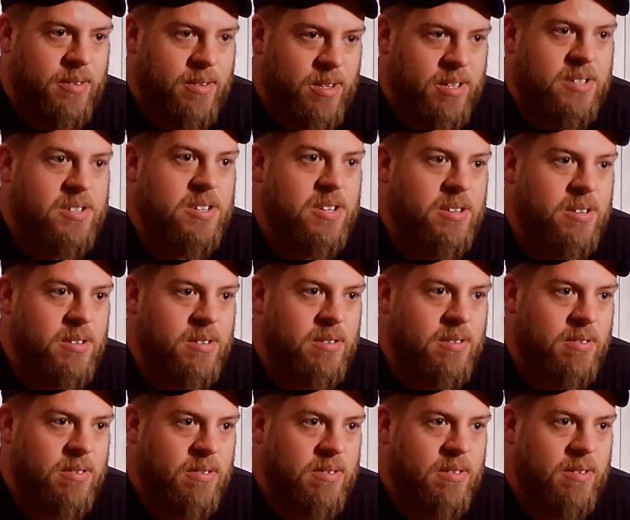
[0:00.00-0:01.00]

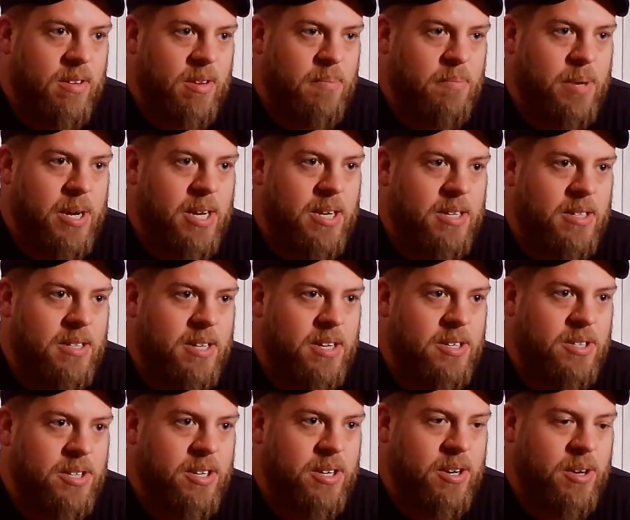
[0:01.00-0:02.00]
listened and paid
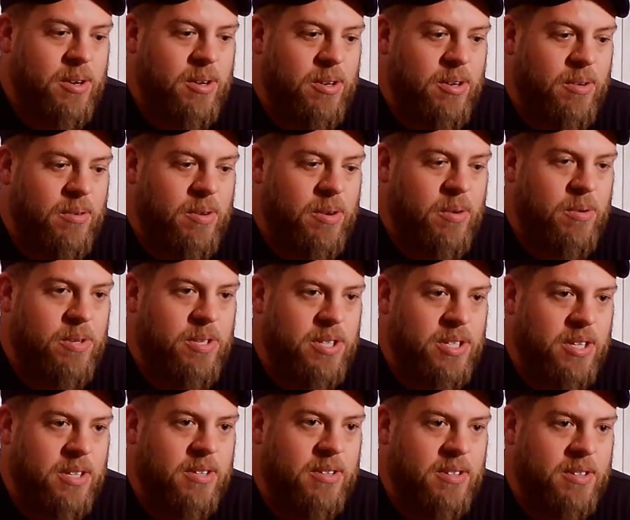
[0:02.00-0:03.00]
attention,
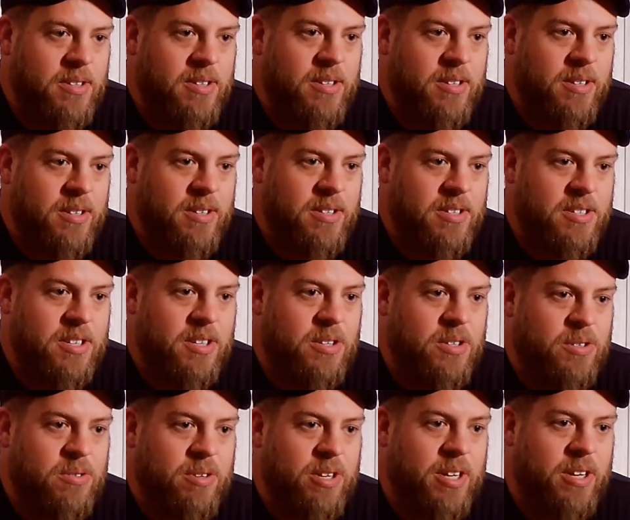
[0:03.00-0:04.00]
noticing the
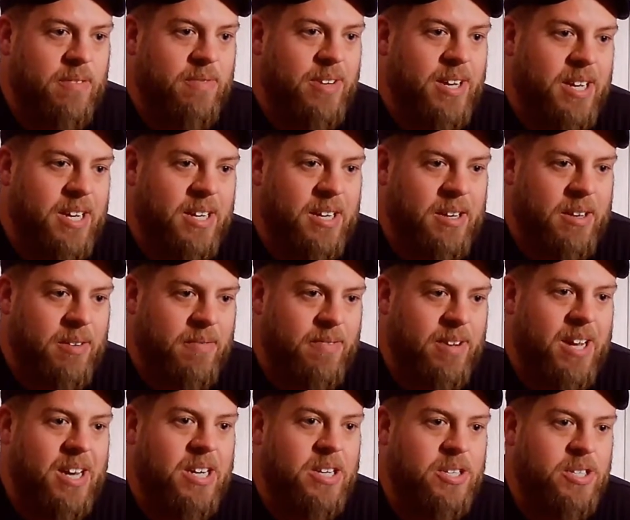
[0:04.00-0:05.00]
six-string
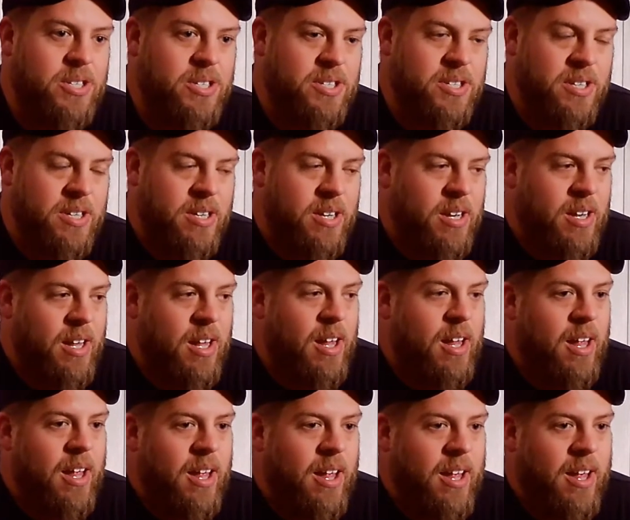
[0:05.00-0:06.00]
advantages,
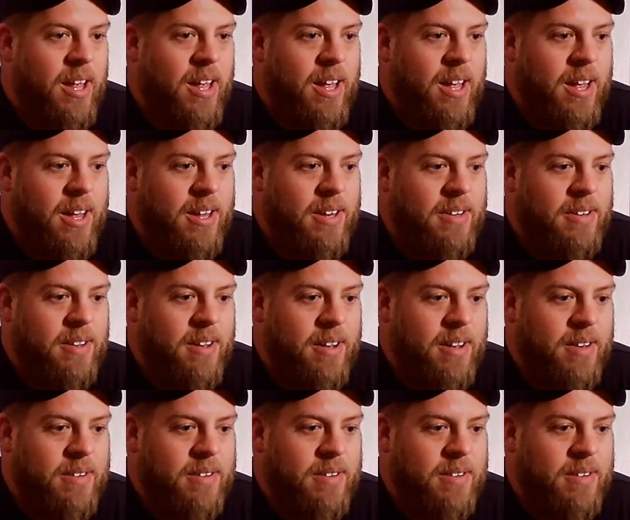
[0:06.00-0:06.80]
and